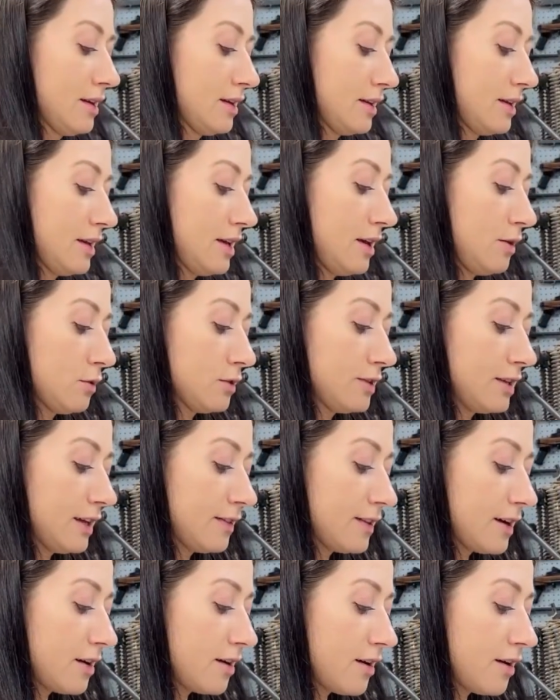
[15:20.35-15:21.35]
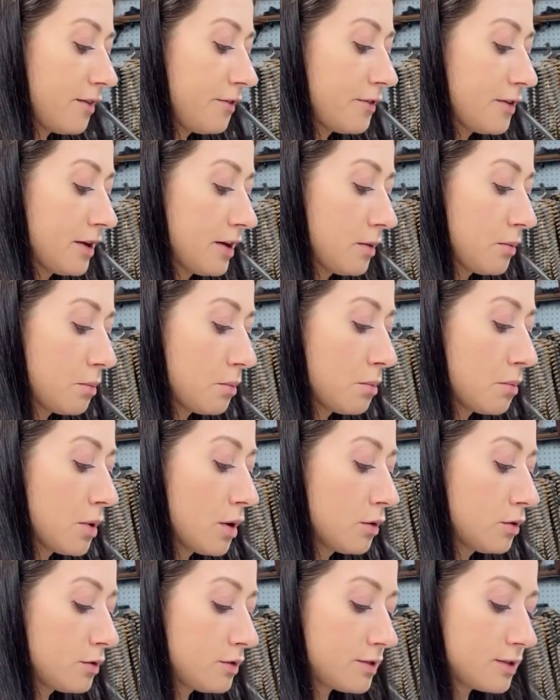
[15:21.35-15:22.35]
Okay, we'll take that off.
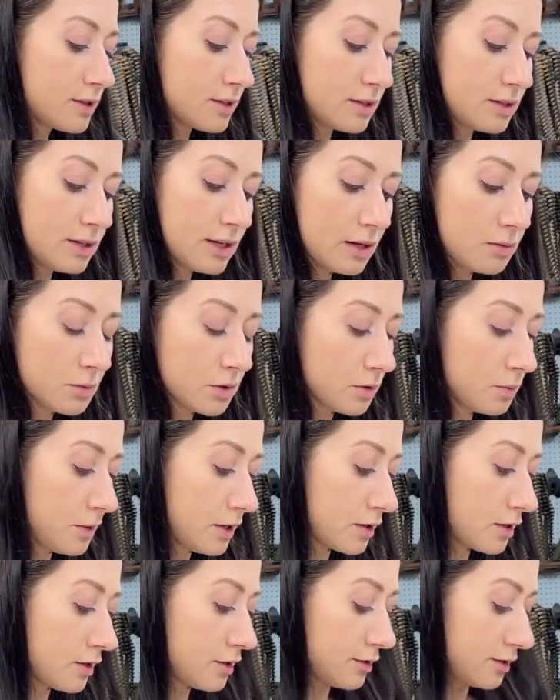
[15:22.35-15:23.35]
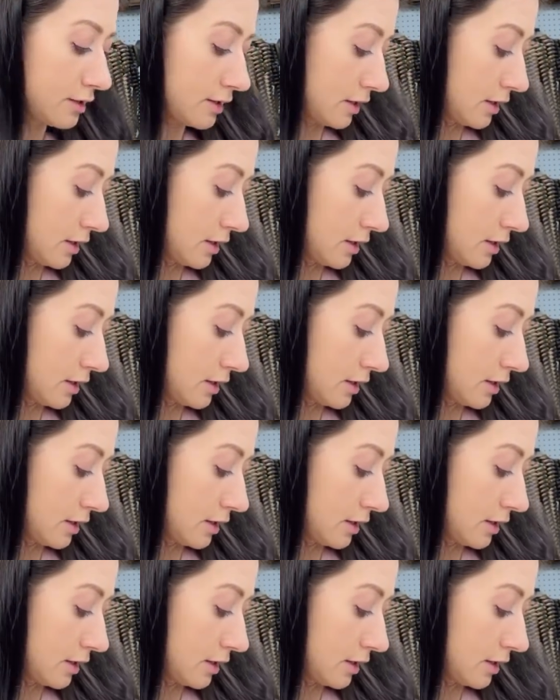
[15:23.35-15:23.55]
Most 9mm,